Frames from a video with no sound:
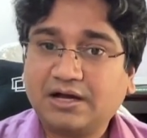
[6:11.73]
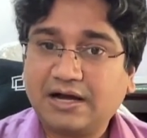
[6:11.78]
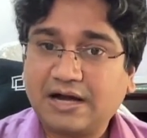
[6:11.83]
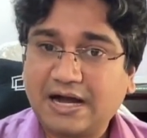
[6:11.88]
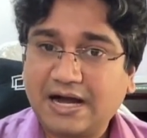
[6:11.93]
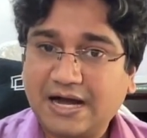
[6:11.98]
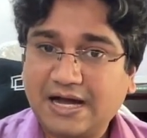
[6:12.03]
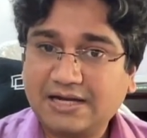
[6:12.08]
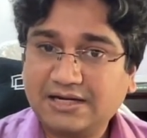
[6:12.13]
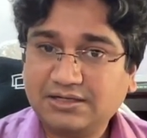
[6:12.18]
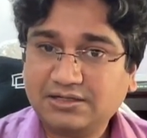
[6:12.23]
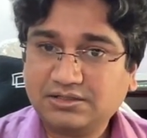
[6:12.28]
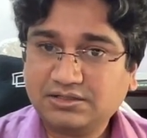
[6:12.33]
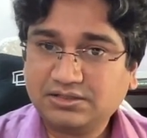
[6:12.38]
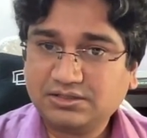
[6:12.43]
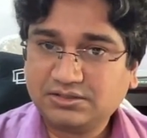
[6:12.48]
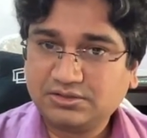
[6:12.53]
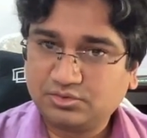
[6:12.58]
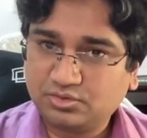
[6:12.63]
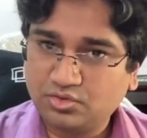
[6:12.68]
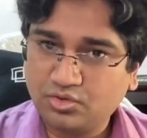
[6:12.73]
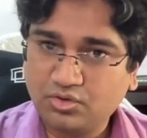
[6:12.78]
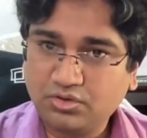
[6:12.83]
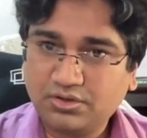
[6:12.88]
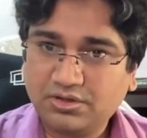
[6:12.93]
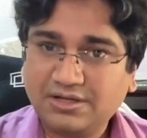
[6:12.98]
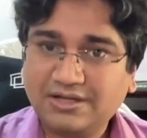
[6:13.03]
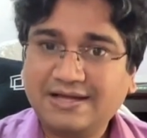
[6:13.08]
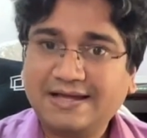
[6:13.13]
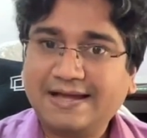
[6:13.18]
R
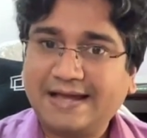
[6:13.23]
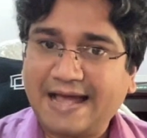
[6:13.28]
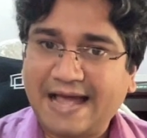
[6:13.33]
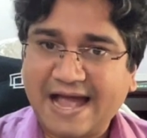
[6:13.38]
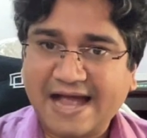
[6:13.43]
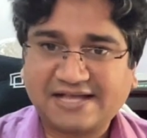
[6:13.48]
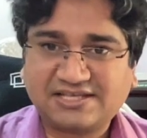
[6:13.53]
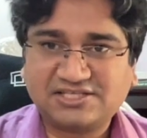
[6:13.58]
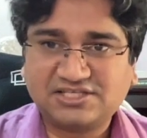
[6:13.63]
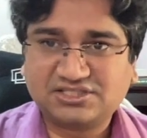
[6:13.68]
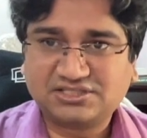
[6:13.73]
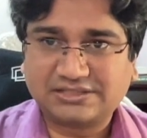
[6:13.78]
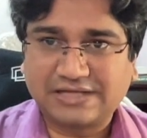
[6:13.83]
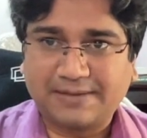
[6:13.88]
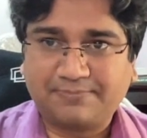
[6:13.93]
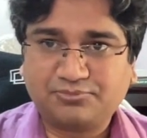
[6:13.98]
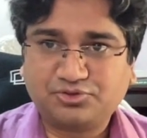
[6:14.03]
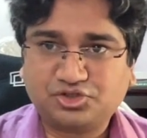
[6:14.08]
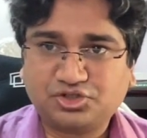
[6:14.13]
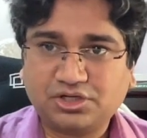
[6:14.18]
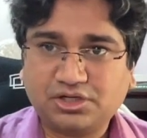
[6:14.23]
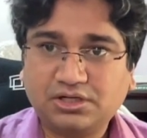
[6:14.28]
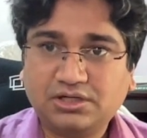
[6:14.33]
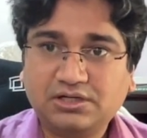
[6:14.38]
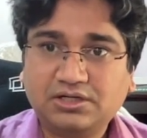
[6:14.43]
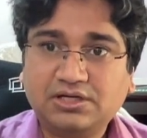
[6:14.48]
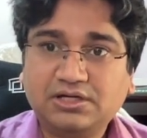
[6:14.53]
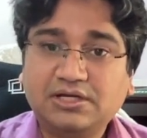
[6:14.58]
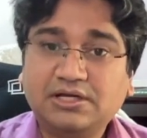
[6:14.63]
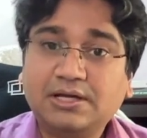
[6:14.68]
rook, X is capture,
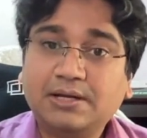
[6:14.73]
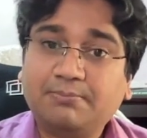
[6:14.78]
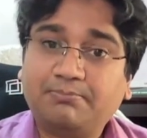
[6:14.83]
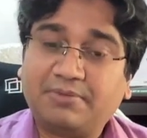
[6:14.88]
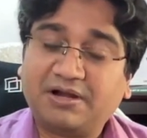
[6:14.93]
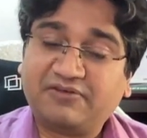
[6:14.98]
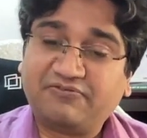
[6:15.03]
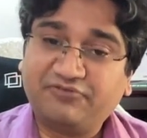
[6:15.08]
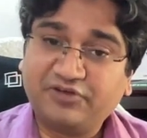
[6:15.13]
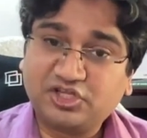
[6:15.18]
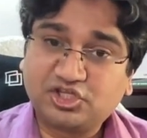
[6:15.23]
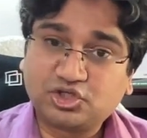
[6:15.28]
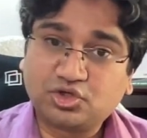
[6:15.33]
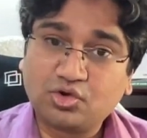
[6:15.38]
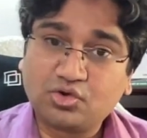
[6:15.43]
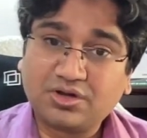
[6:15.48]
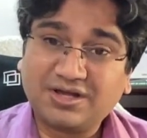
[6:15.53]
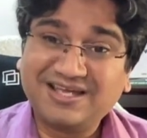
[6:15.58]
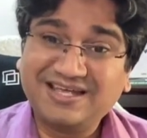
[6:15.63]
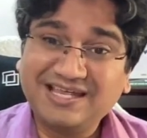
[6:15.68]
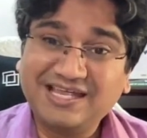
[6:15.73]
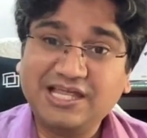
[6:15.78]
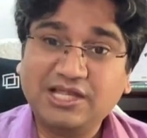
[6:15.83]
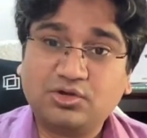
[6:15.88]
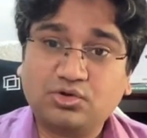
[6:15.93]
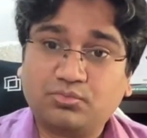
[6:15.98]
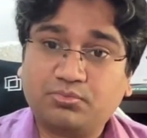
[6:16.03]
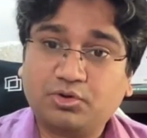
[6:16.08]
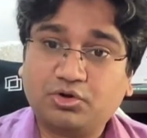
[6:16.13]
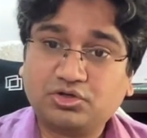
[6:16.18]
but which rook? E
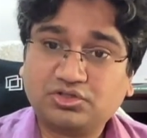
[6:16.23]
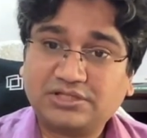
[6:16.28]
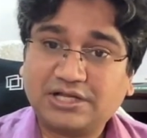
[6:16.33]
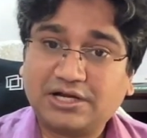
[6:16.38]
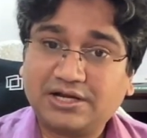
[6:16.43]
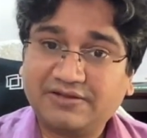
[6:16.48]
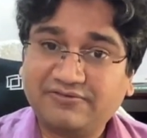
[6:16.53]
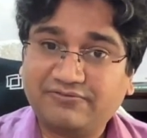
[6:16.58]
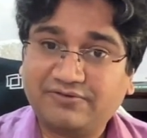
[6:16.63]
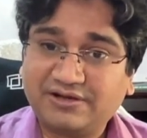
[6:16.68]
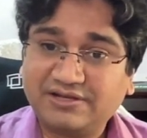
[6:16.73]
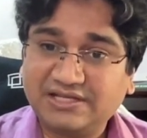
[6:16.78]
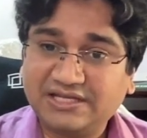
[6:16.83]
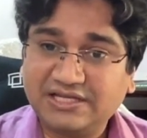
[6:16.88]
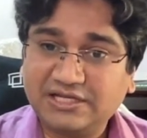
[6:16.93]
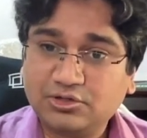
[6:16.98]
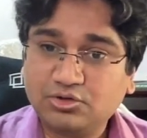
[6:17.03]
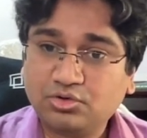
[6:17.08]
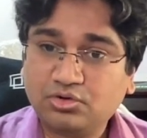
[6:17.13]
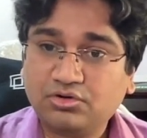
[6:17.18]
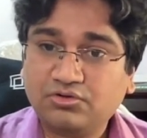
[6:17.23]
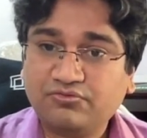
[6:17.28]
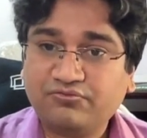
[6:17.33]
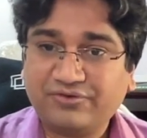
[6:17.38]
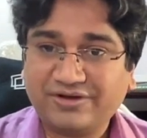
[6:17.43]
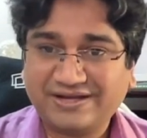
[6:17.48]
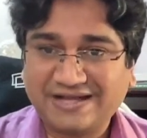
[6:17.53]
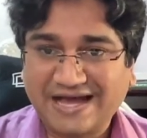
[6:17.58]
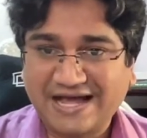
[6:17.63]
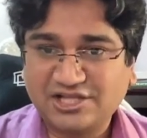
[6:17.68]
rook, because there are one E rook,
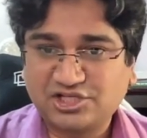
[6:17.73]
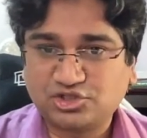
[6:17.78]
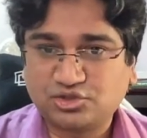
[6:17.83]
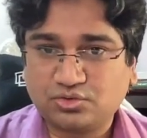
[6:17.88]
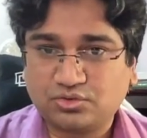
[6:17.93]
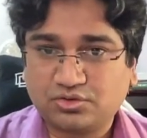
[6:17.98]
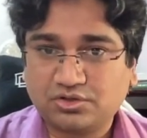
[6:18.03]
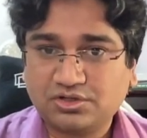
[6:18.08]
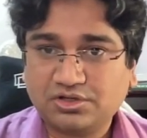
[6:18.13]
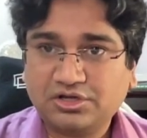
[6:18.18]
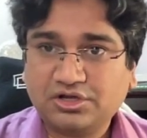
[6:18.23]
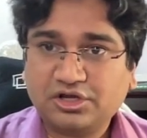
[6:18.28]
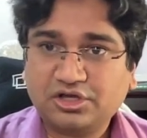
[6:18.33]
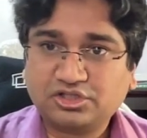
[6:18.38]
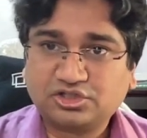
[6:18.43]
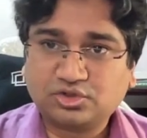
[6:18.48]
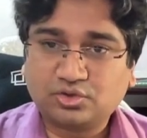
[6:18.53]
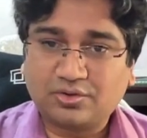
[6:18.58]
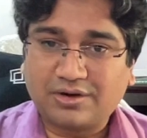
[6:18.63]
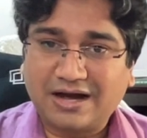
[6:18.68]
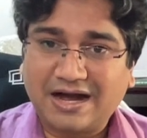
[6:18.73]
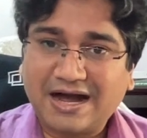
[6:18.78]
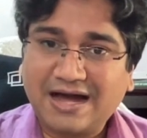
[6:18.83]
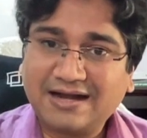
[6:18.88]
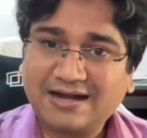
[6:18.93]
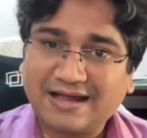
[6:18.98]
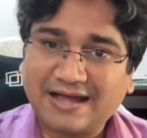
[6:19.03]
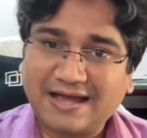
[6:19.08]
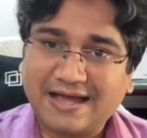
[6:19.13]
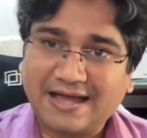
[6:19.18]
one H rook. So
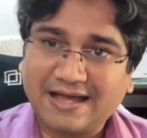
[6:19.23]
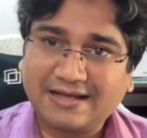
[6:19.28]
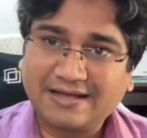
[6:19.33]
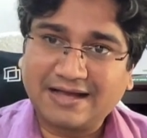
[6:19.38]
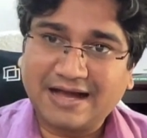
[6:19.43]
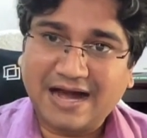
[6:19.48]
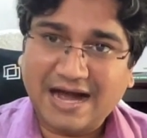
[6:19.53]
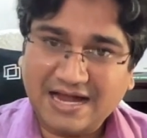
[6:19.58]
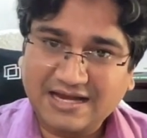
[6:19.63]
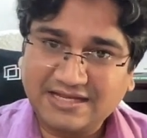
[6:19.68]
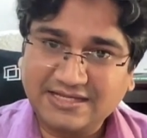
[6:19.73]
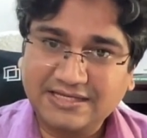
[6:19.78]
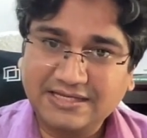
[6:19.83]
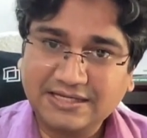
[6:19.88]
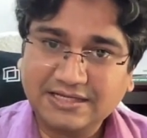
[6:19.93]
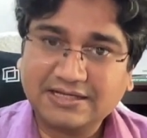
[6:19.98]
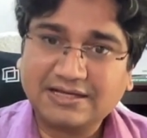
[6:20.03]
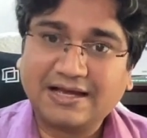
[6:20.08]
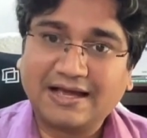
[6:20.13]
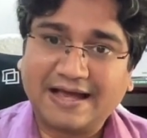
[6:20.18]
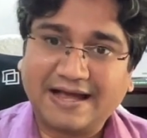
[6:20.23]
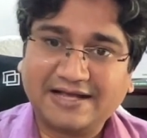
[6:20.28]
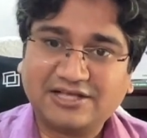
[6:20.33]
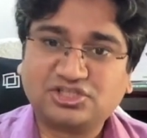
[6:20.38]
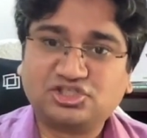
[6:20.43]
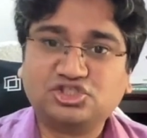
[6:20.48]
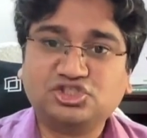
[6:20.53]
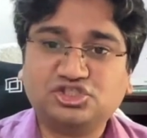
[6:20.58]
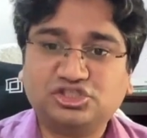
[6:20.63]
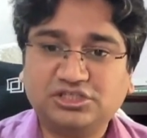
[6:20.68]

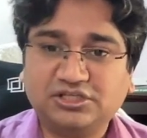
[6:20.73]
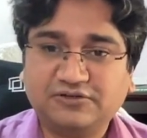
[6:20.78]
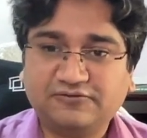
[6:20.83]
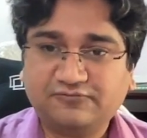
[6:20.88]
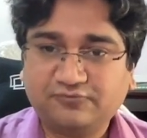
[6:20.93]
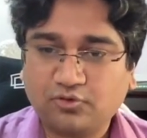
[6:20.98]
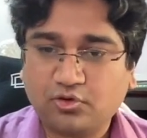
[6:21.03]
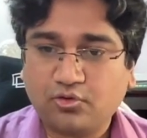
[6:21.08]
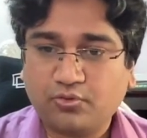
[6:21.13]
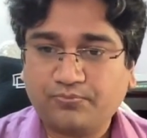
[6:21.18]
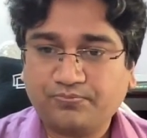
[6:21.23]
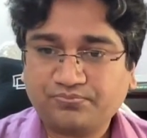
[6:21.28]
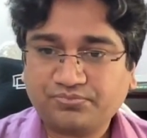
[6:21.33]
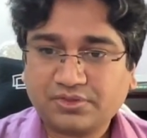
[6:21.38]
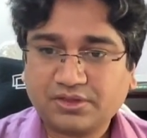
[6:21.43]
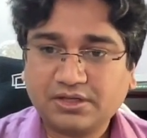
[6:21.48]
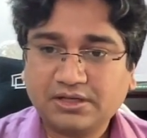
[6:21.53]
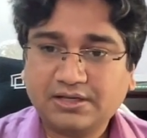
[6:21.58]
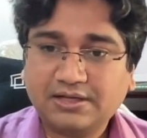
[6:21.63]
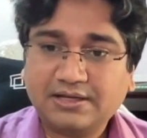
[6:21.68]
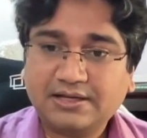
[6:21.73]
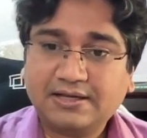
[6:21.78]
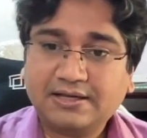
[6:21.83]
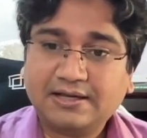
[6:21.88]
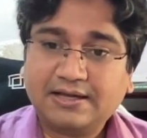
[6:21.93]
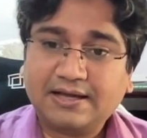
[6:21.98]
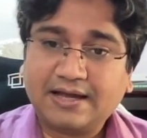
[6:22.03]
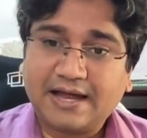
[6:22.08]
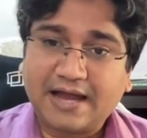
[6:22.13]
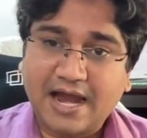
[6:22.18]
Rexg4.
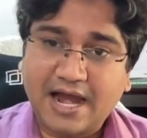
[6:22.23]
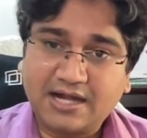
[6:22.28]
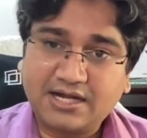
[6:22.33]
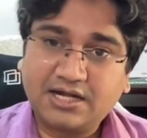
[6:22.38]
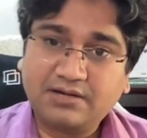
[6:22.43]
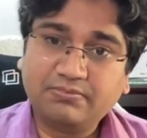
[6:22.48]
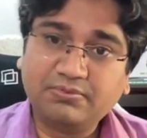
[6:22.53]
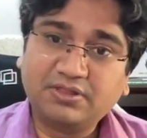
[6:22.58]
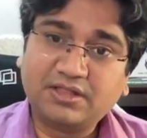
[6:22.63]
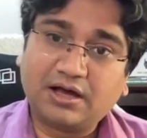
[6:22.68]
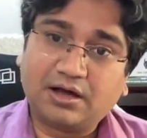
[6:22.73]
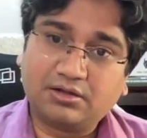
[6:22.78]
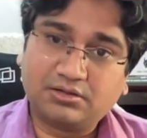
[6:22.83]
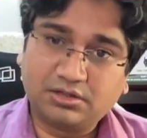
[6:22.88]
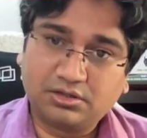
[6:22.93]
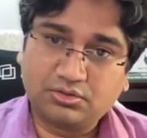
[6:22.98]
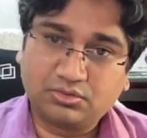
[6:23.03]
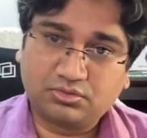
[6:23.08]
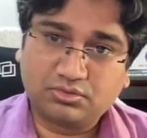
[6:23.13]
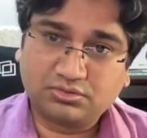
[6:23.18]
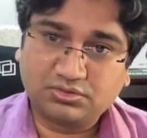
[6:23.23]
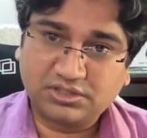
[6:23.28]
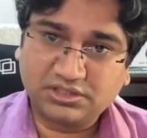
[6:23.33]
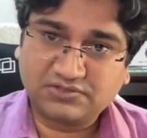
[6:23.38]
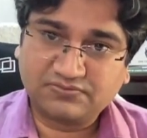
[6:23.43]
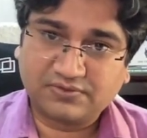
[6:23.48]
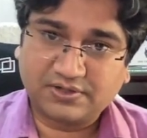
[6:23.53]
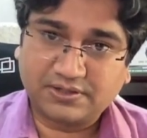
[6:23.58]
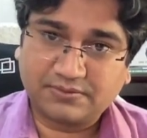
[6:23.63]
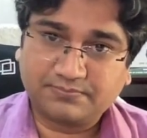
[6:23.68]
Had it been the other rook,
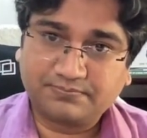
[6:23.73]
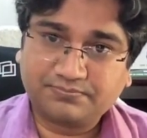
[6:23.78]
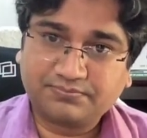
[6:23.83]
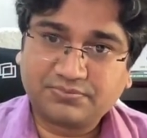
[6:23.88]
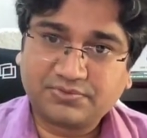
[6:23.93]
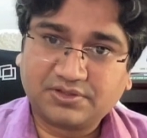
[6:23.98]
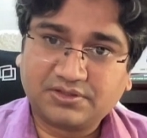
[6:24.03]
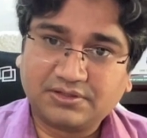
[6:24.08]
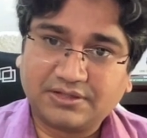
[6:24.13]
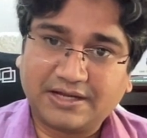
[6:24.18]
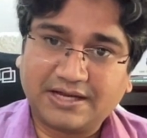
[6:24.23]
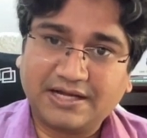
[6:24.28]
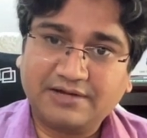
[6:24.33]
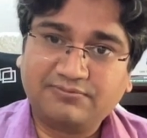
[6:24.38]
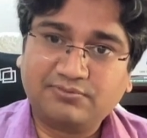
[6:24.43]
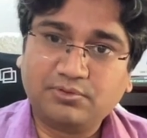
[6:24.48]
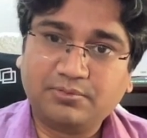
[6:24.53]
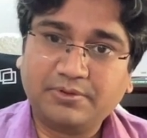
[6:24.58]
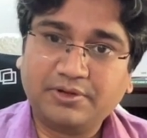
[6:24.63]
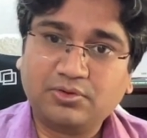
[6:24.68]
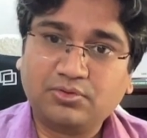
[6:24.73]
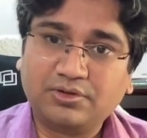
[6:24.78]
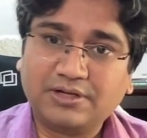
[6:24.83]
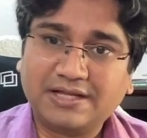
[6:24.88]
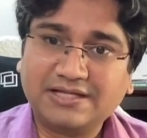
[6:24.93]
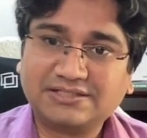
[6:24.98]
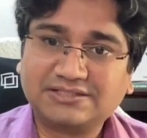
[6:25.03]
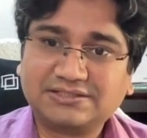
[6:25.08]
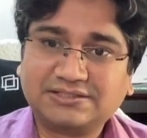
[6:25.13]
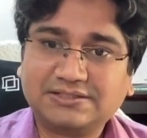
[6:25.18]
this one, then it will be known
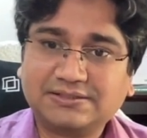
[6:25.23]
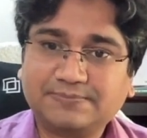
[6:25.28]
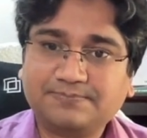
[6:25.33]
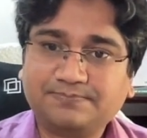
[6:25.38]
as